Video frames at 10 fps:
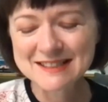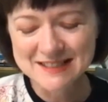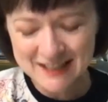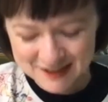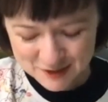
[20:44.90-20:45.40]

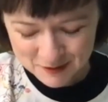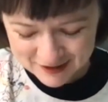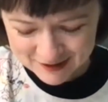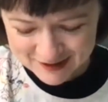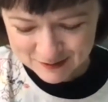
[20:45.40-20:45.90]
touched by
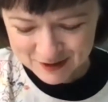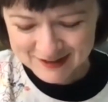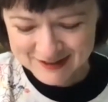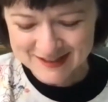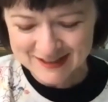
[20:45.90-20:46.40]
those
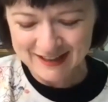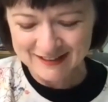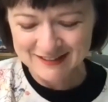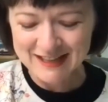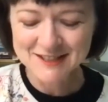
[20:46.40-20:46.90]
words
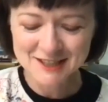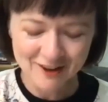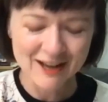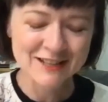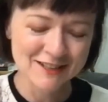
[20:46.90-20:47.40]
and
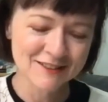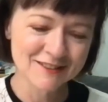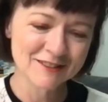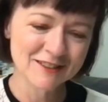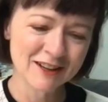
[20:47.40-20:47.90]

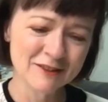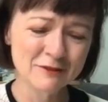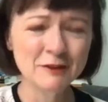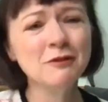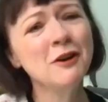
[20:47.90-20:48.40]
delighted kind of
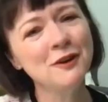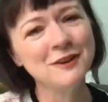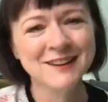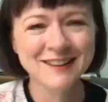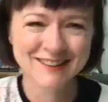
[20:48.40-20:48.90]
for
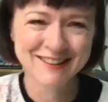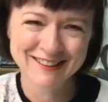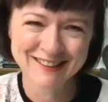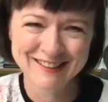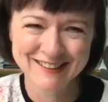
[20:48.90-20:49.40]
Frog
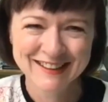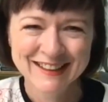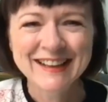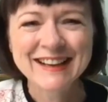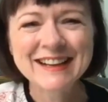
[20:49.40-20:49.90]

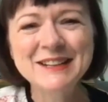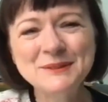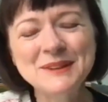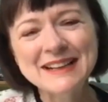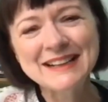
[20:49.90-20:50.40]
in a
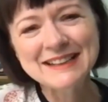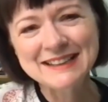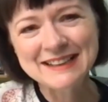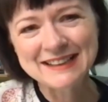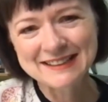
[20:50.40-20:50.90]
way.
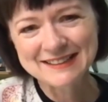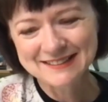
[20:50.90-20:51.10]
Yeah.